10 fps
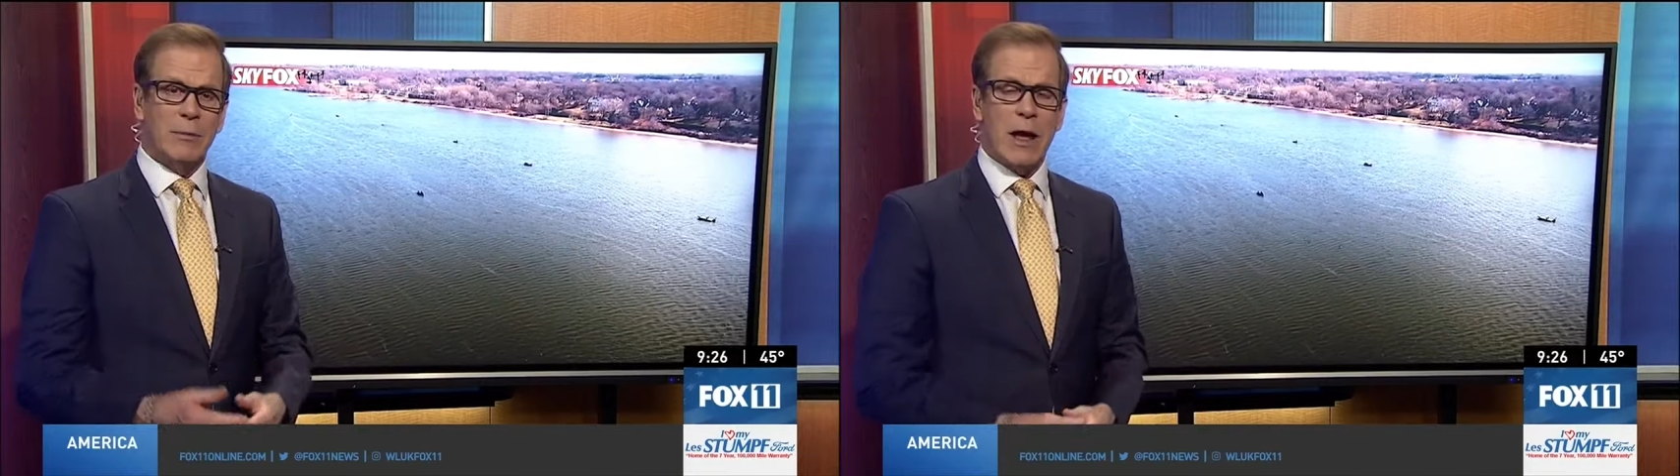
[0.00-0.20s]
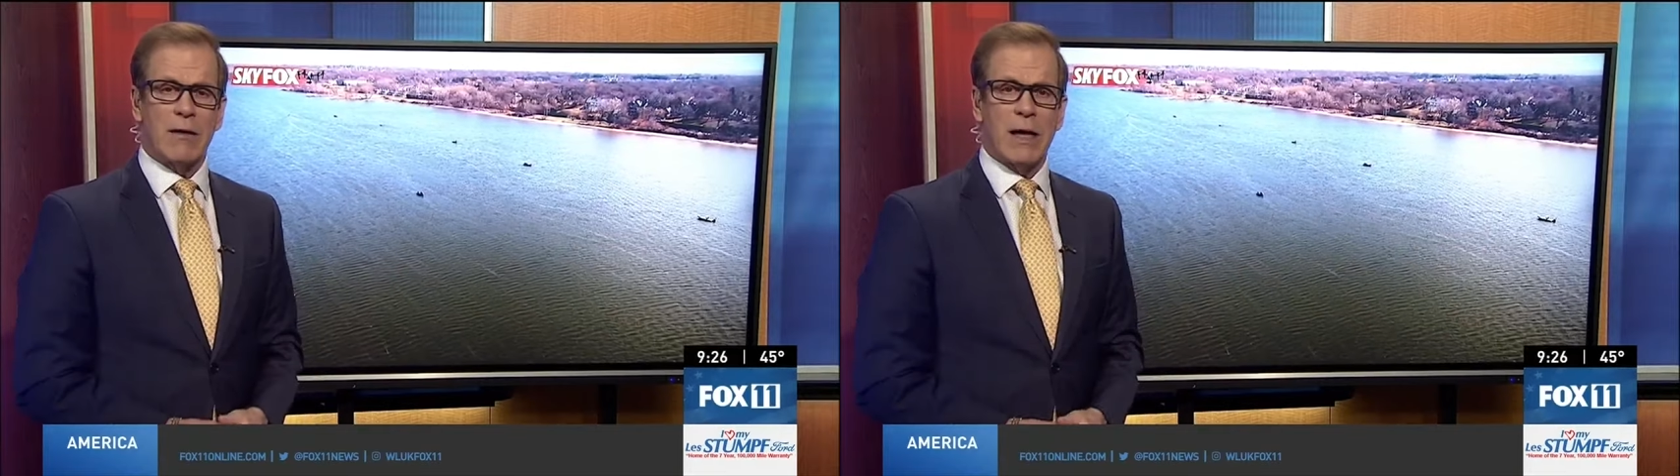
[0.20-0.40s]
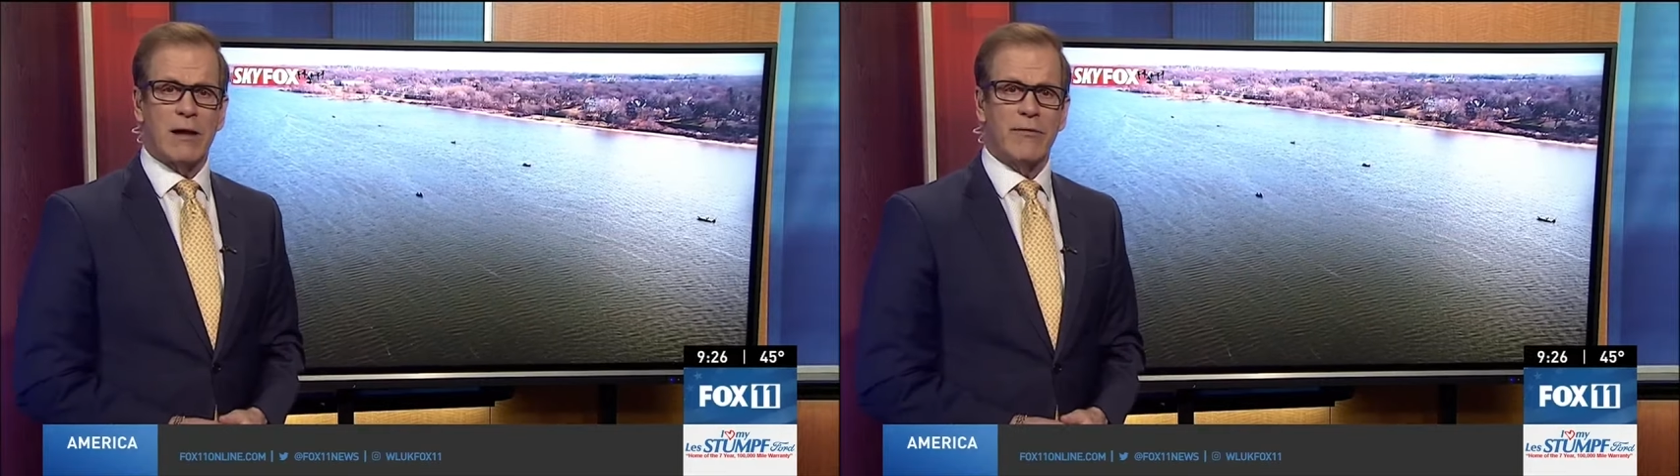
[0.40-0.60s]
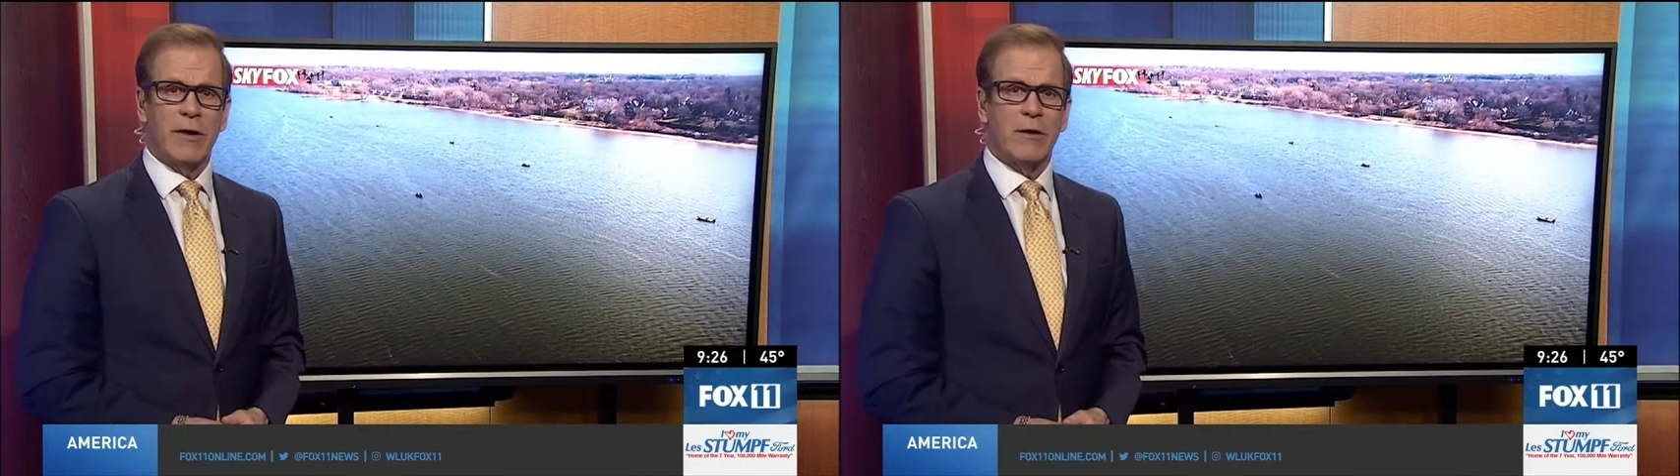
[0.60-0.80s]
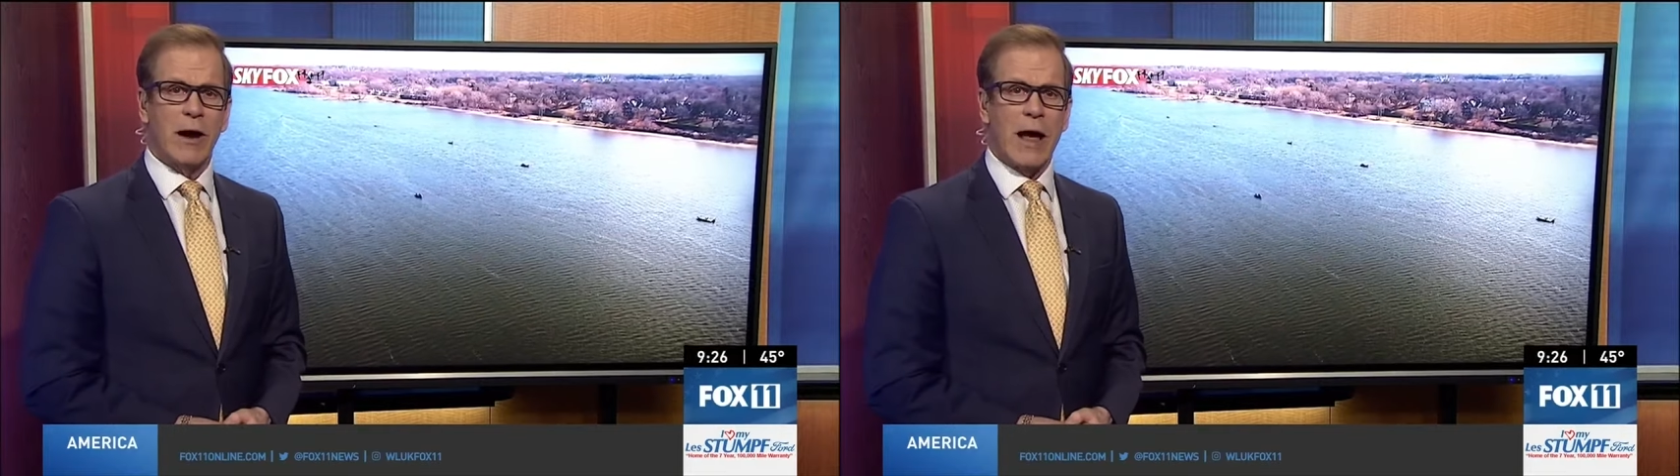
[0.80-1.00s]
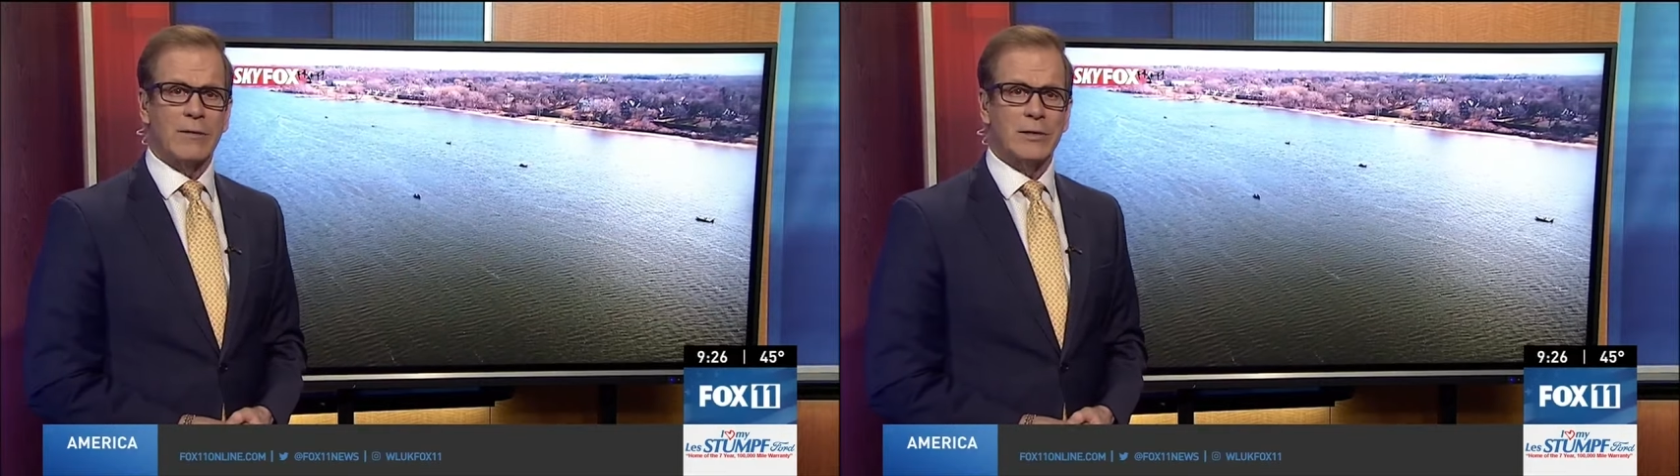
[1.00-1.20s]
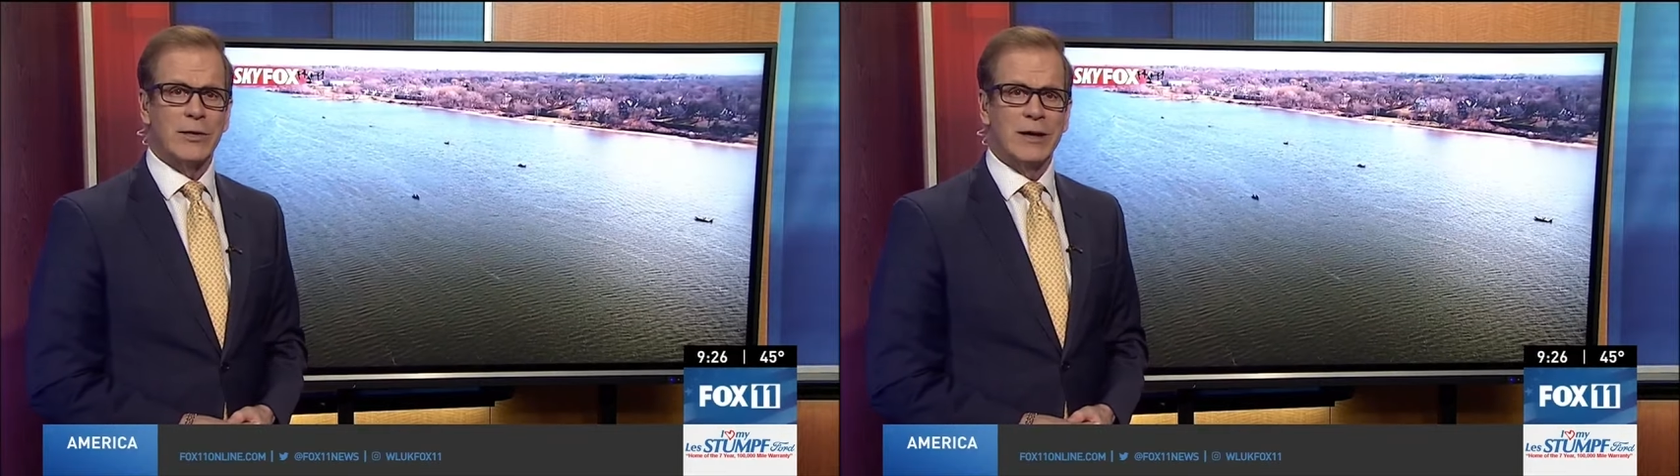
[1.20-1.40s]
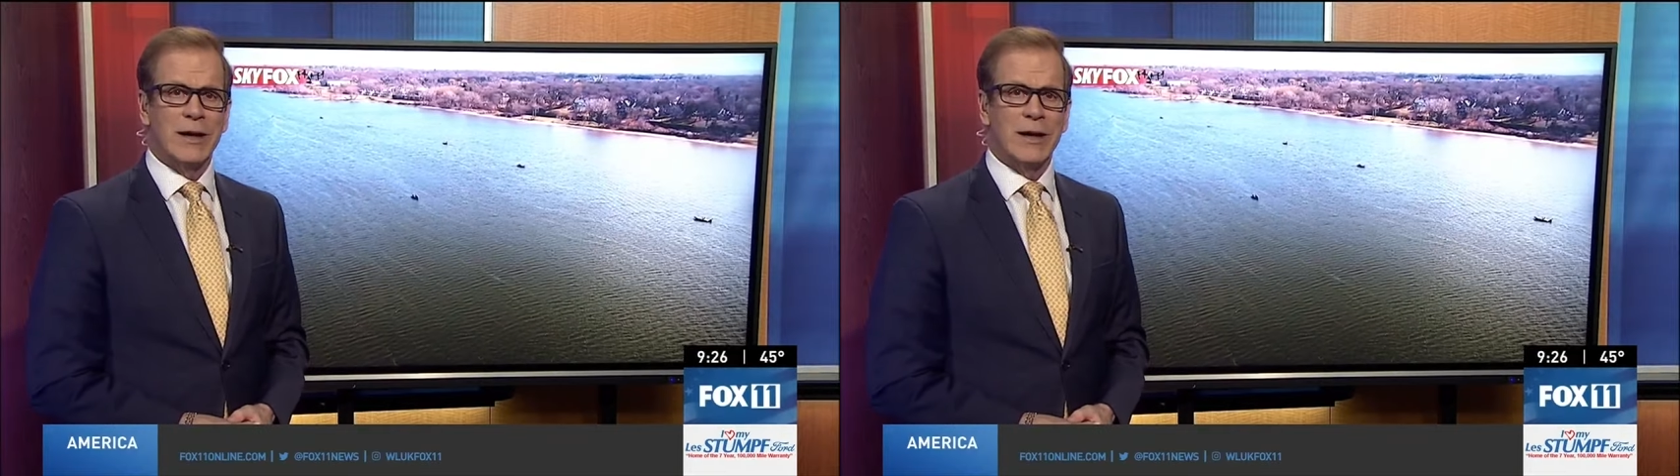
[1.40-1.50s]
Brown County Fairgrounds.